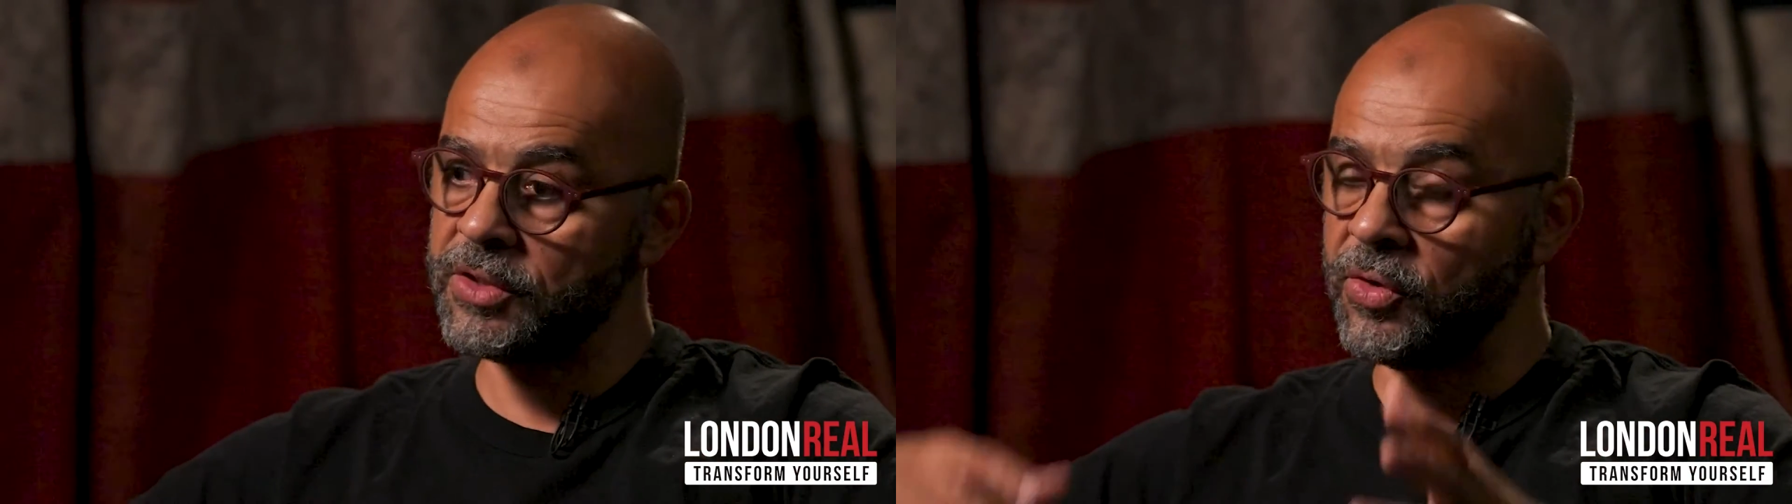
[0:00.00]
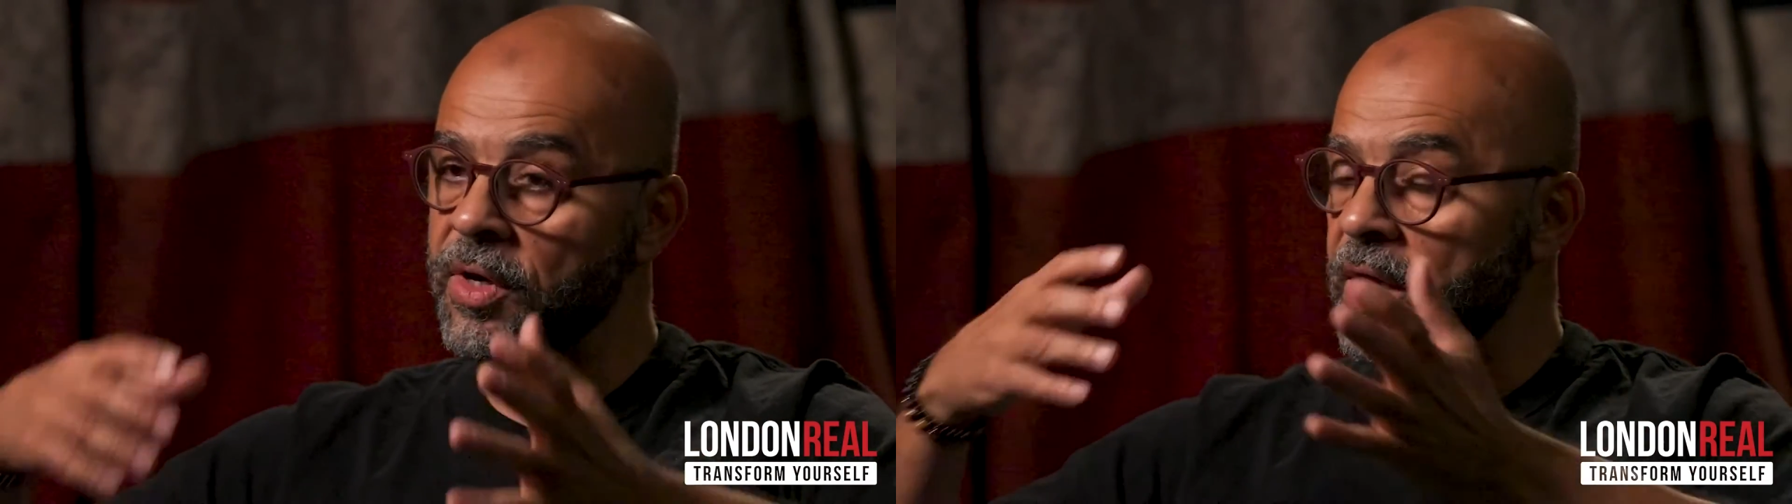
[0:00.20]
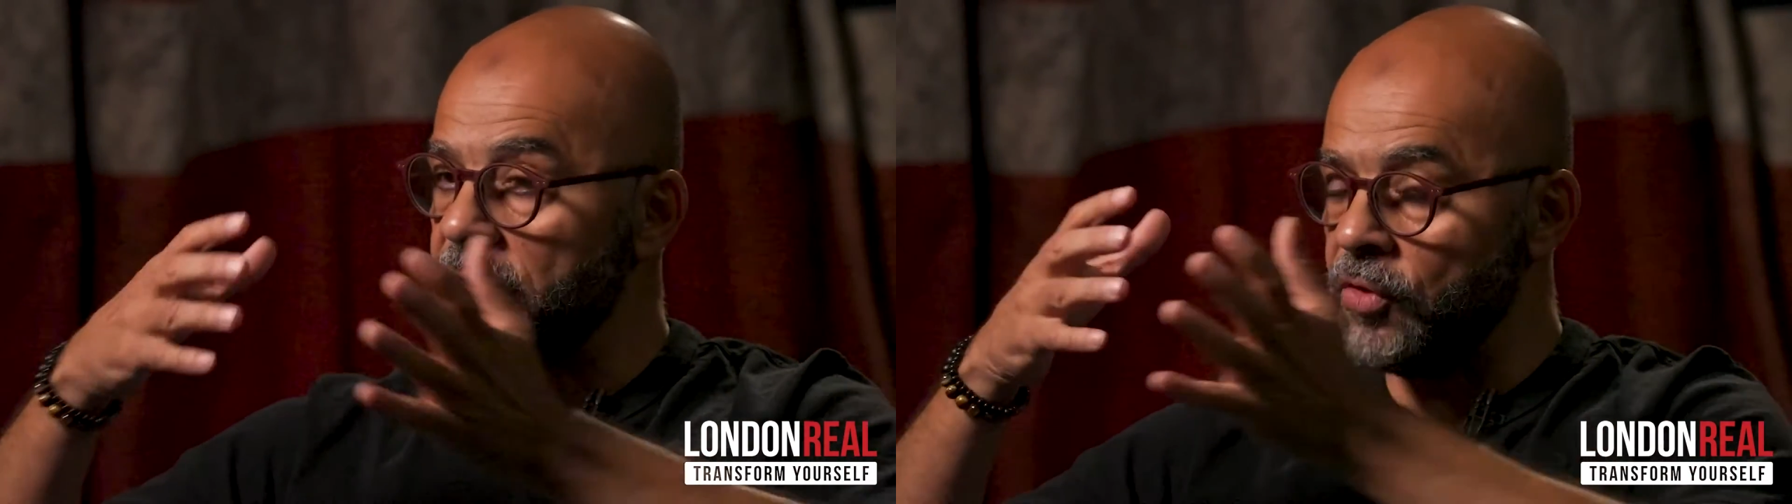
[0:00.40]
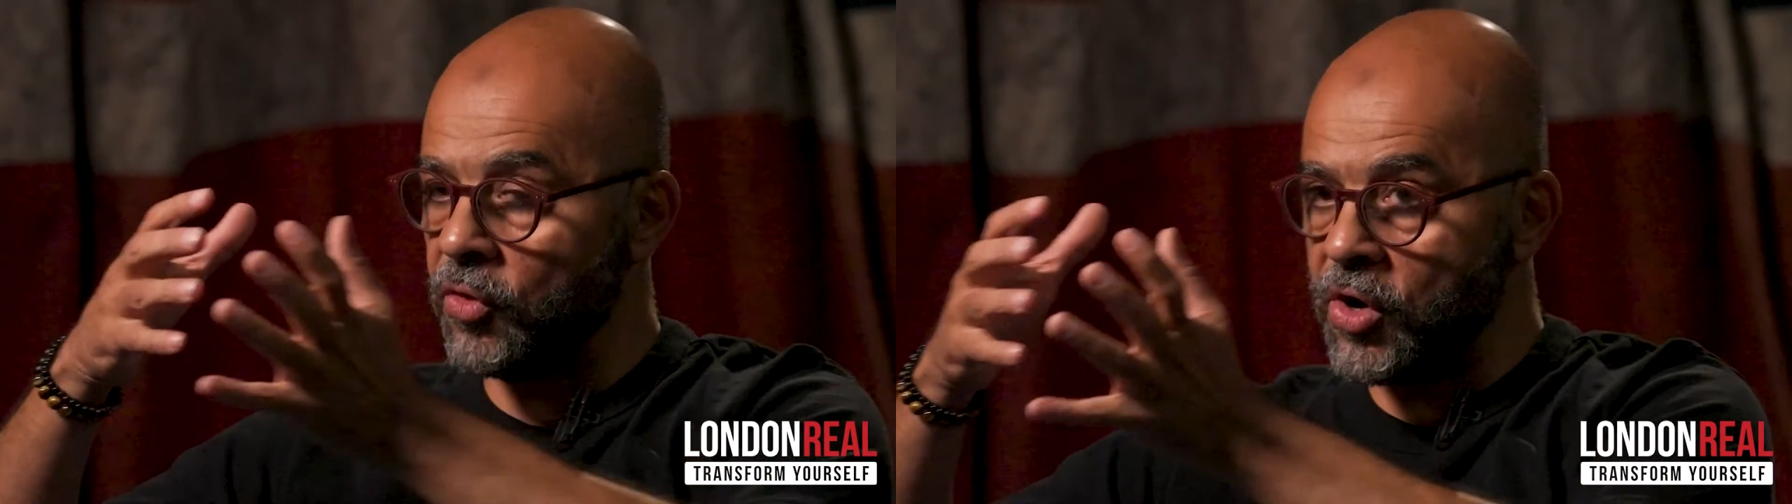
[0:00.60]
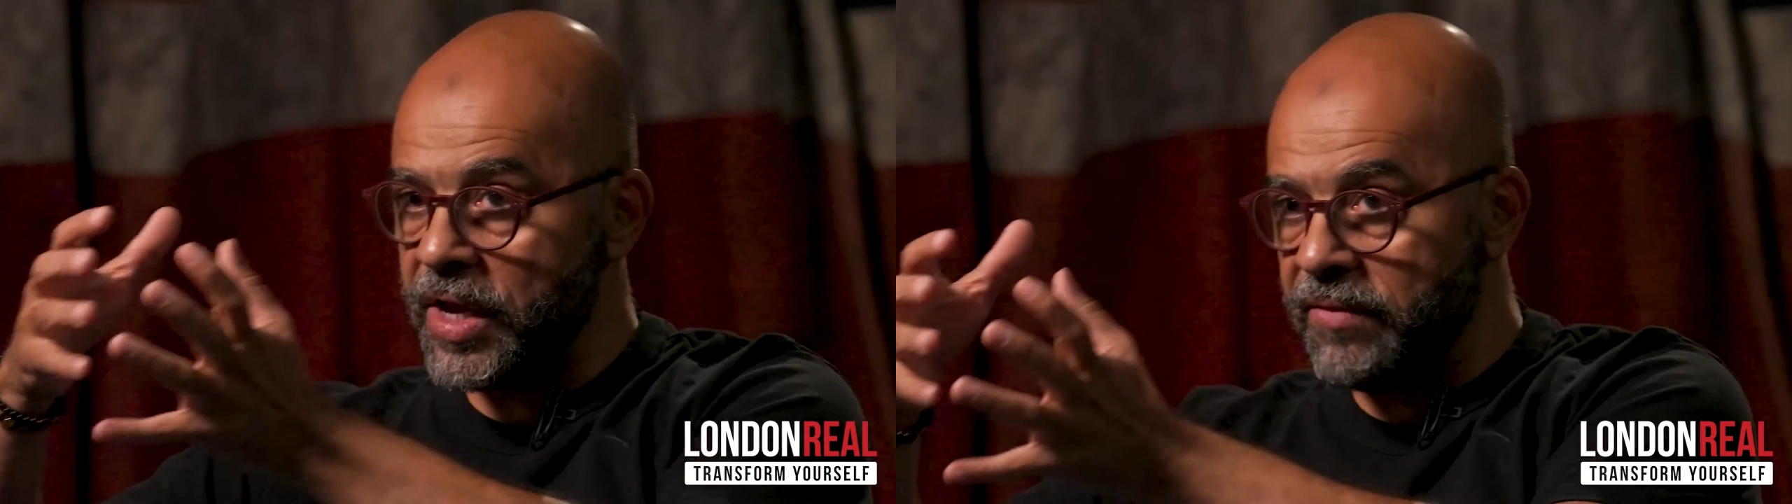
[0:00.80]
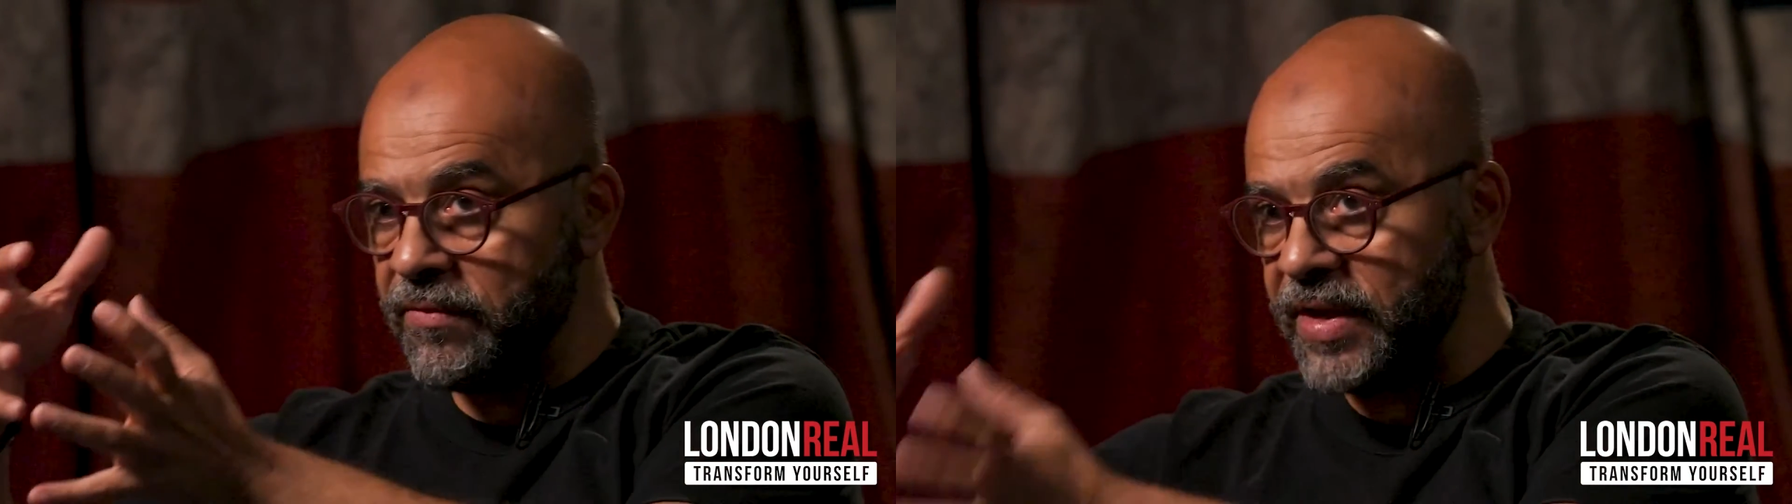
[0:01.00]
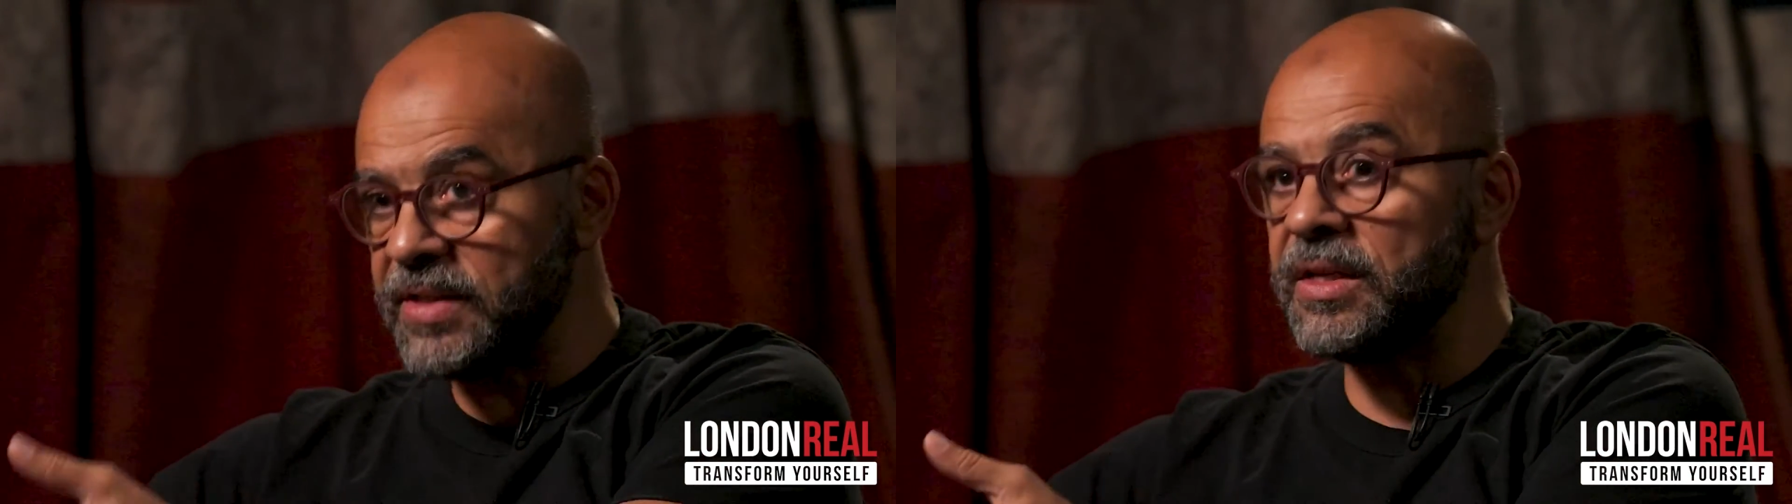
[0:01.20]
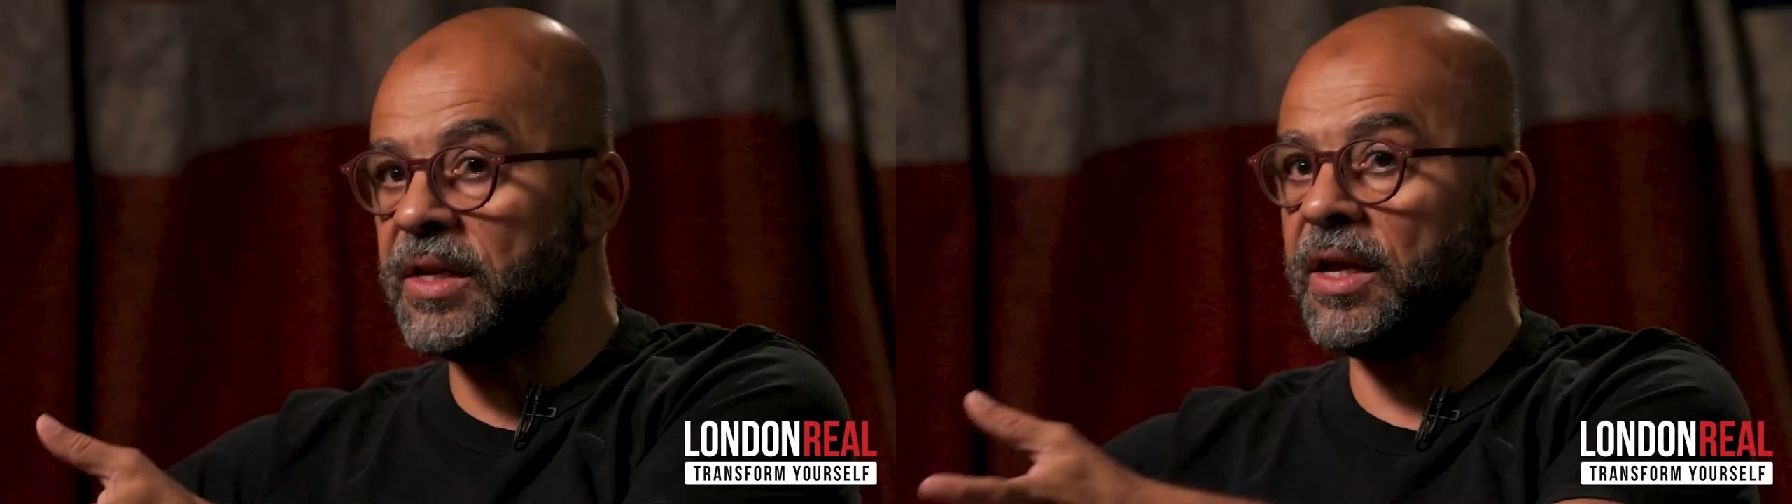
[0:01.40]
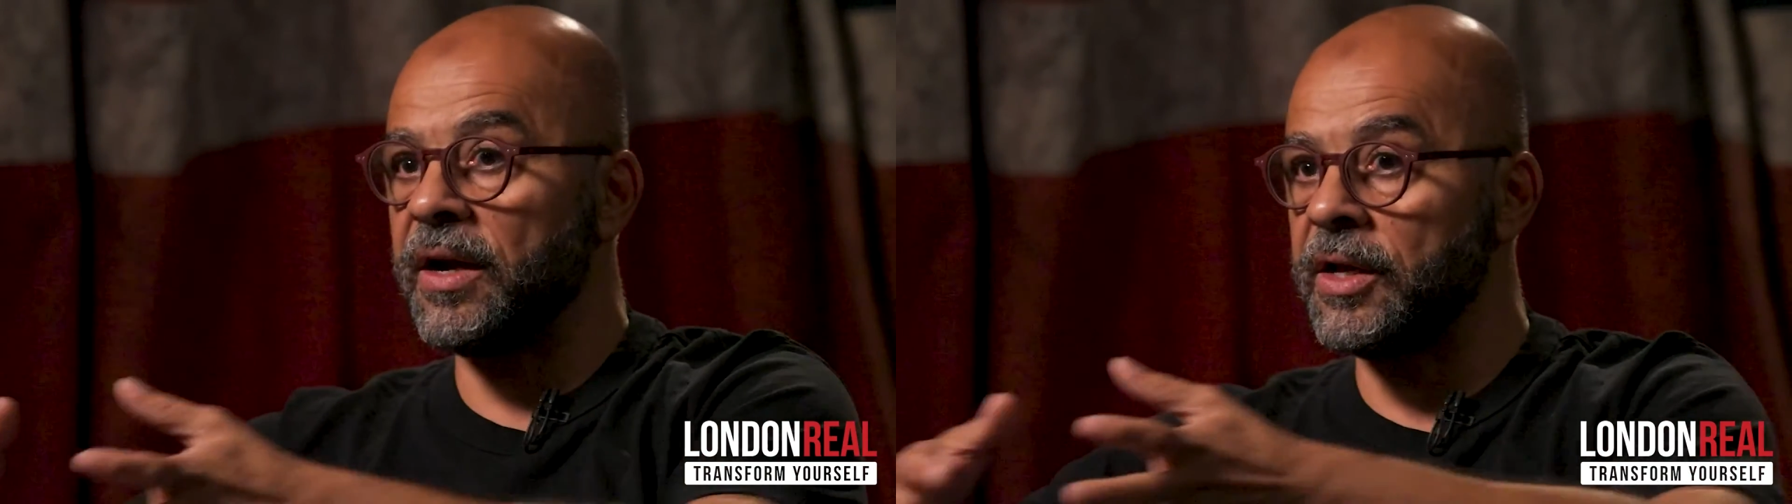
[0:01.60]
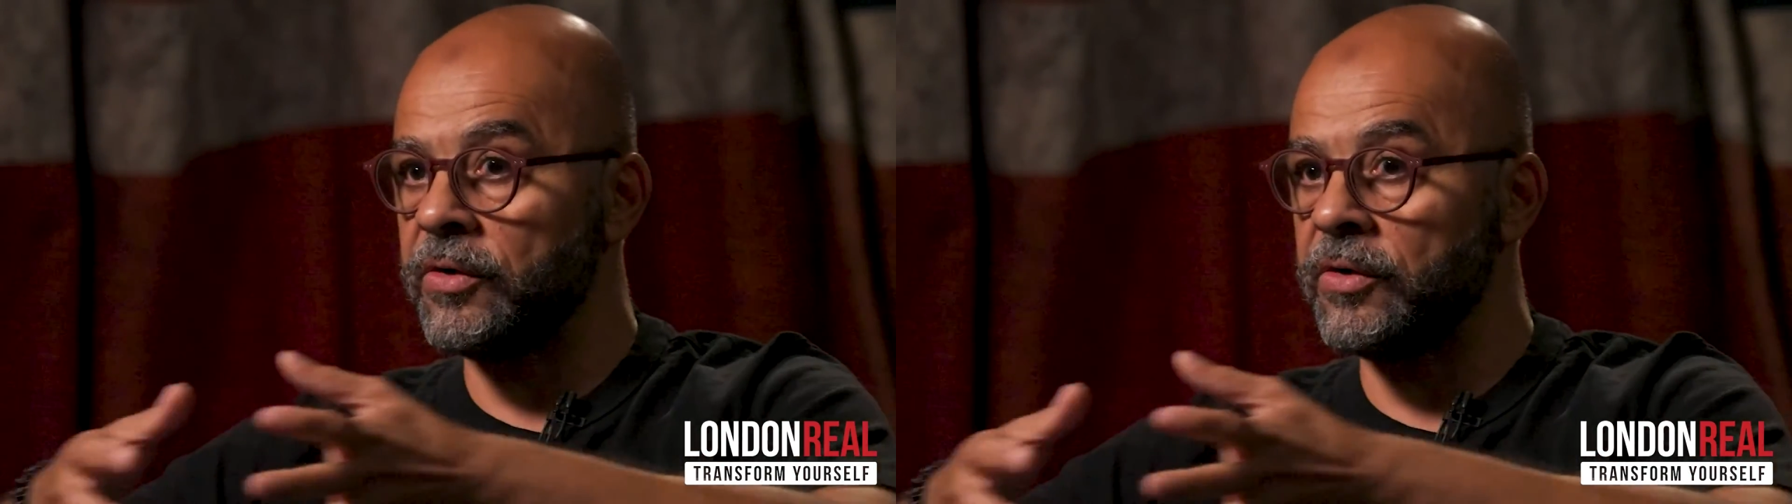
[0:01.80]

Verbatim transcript: So if you're going to invest in AI,